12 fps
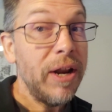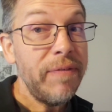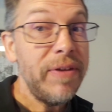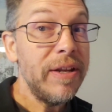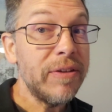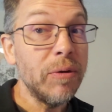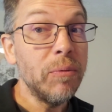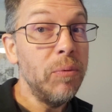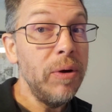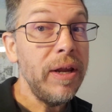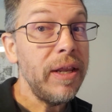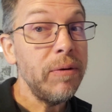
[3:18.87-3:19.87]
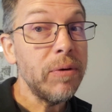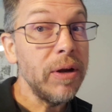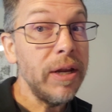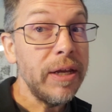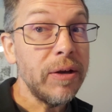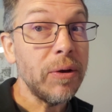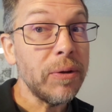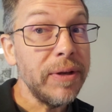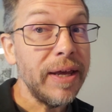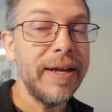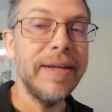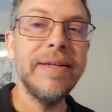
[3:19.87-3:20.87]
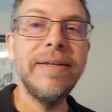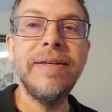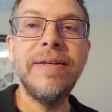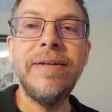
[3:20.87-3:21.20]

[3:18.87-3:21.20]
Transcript: What if it is a really, really cold night?